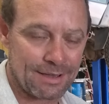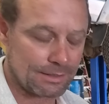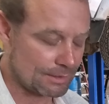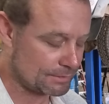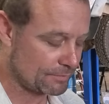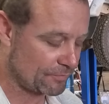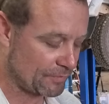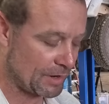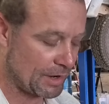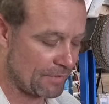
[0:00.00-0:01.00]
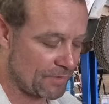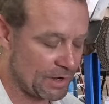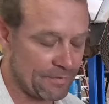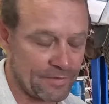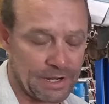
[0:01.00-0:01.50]
Like, it's very,
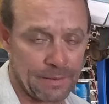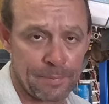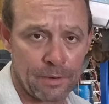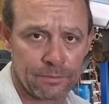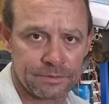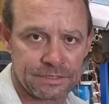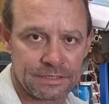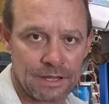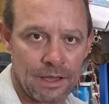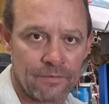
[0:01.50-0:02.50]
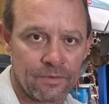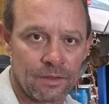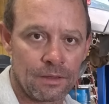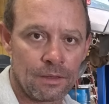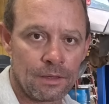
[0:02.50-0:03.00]
very, very potent stuff.
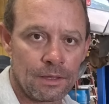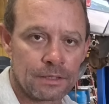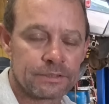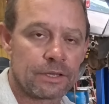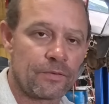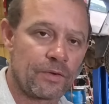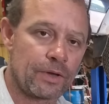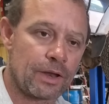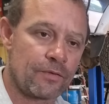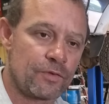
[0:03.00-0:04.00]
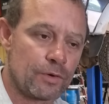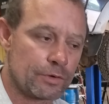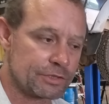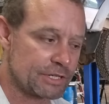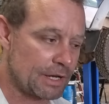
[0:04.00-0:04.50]
So if you've got a fuel
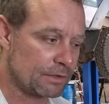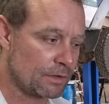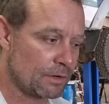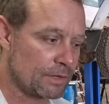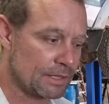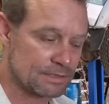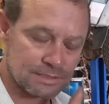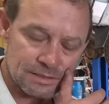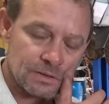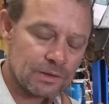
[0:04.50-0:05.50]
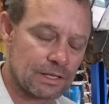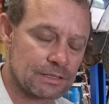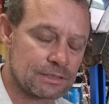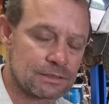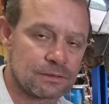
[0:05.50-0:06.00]
injector that's
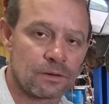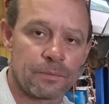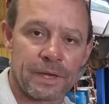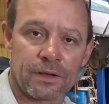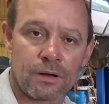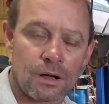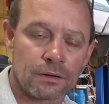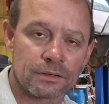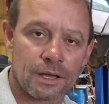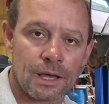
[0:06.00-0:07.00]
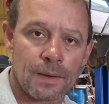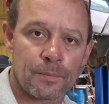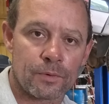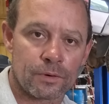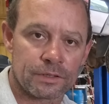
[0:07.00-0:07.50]
a little bit clogged up
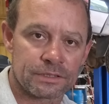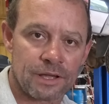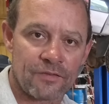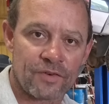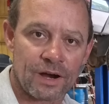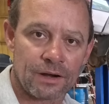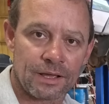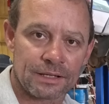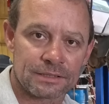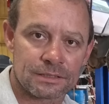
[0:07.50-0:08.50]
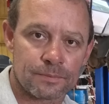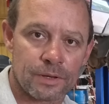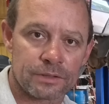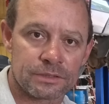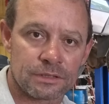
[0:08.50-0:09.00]
or it's not firing like it's
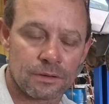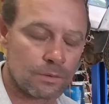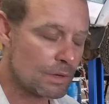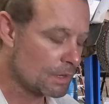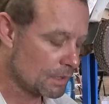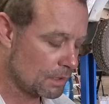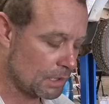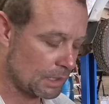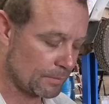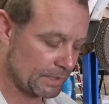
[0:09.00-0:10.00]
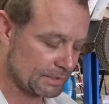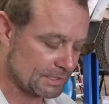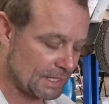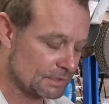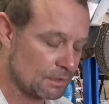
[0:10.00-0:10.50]
supposed to, you got to miss.
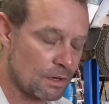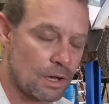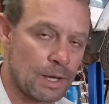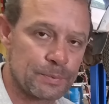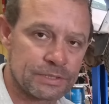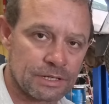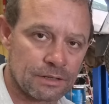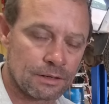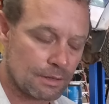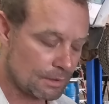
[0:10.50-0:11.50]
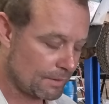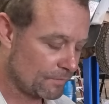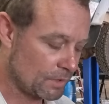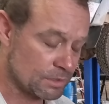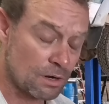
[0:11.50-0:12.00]
That's an option.
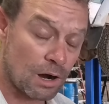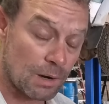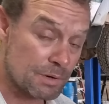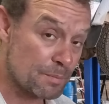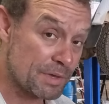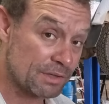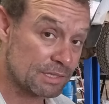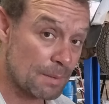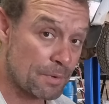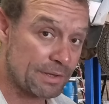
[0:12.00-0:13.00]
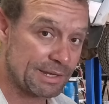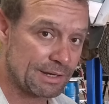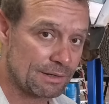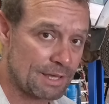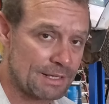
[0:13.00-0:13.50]
If there's carbon built up on the
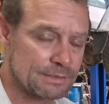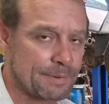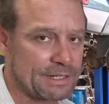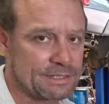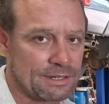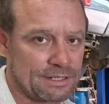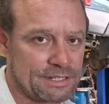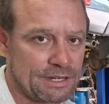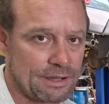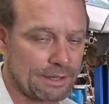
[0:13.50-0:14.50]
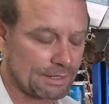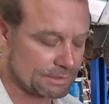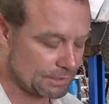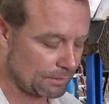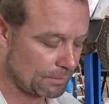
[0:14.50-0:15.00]
end of that, especially in a GDI
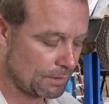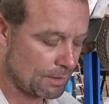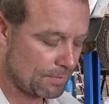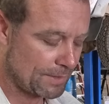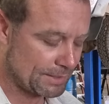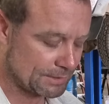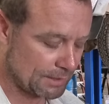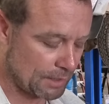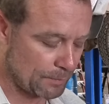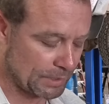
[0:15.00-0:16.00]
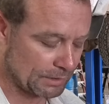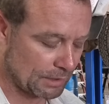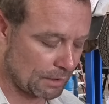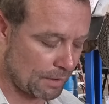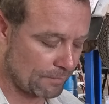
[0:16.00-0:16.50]
engine, that's going to help get
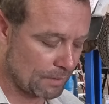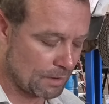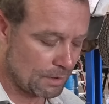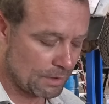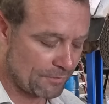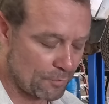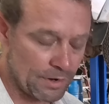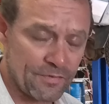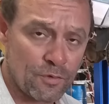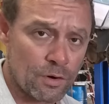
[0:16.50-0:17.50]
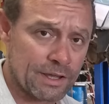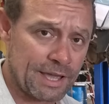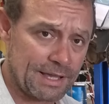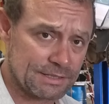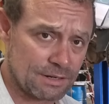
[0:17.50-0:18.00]
that off. The
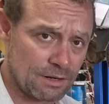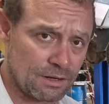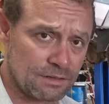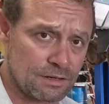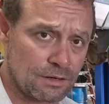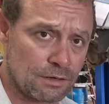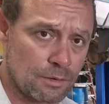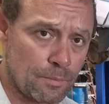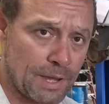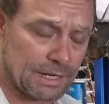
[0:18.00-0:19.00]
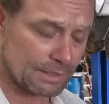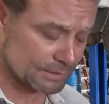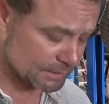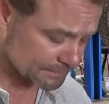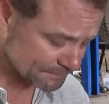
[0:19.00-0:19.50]
44K is going to continue to do
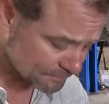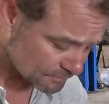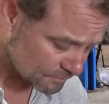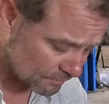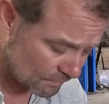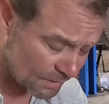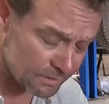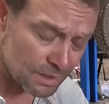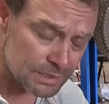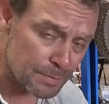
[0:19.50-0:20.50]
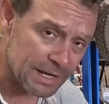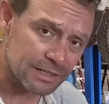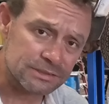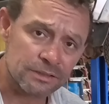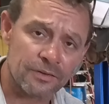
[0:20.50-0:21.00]
maintenance. It does
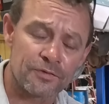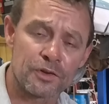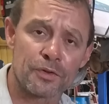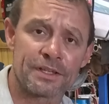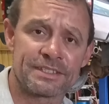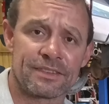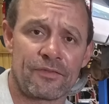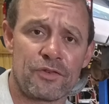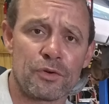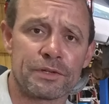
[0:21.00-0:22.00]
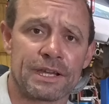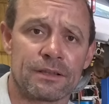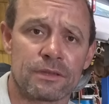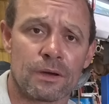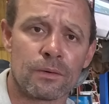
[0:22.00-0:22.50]
maintenance on the fuel that's in the fuel
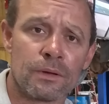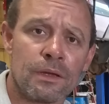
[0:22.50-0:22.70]
tank though.